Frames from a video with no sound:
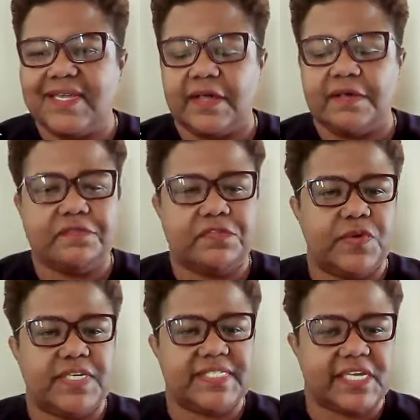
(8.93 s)
of
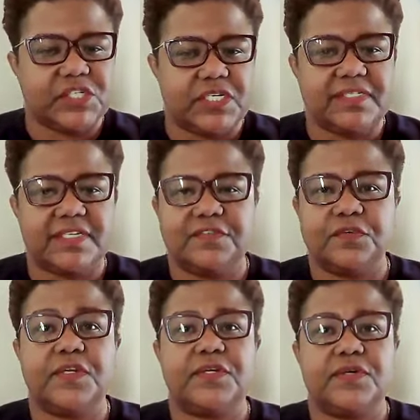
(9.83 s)
3 sessions
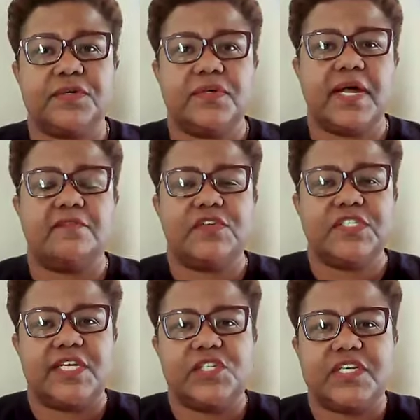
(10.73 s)
of critical
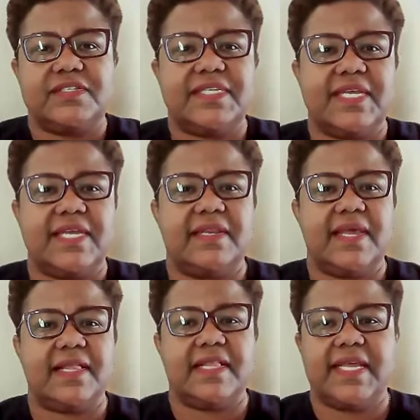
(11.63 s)
conversations
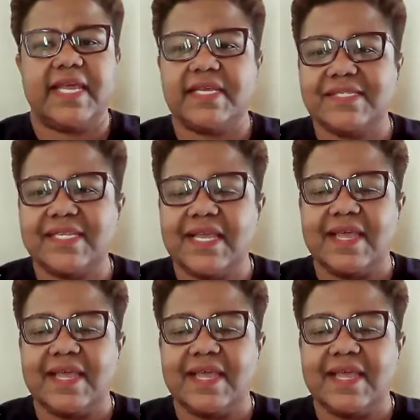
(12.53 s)
in LIS